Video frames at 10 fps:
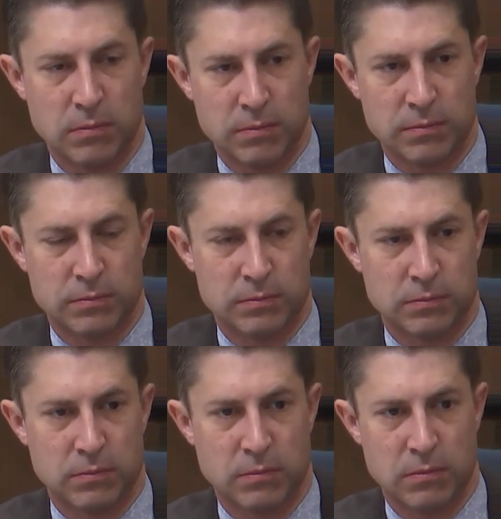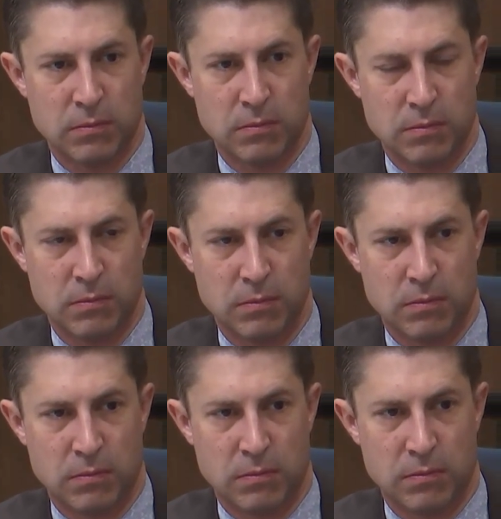
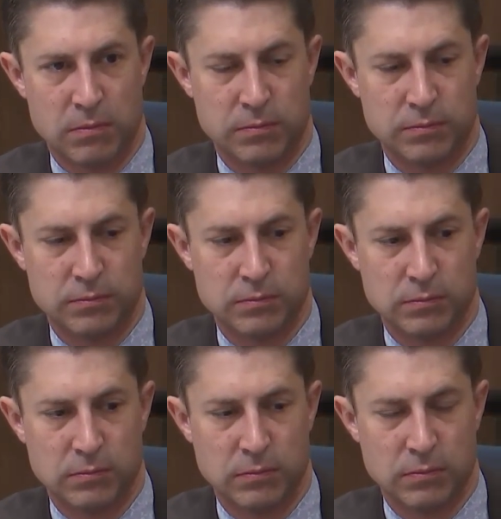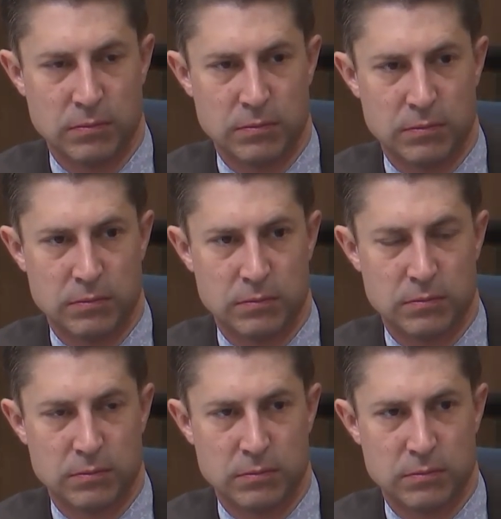
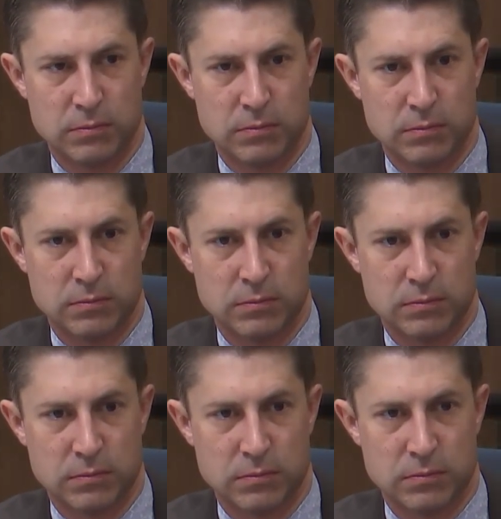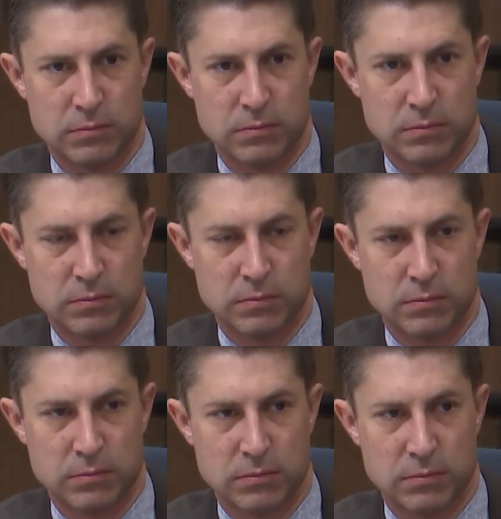
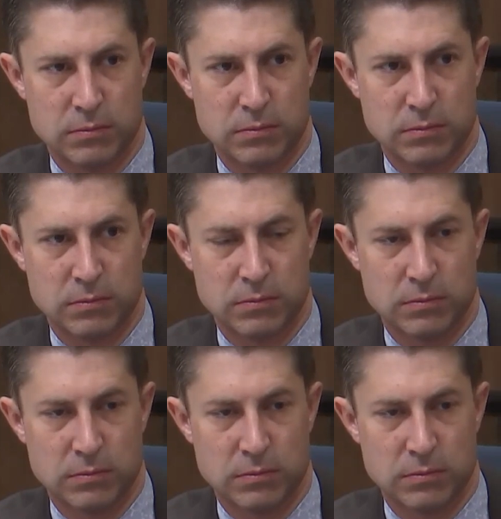[no speech]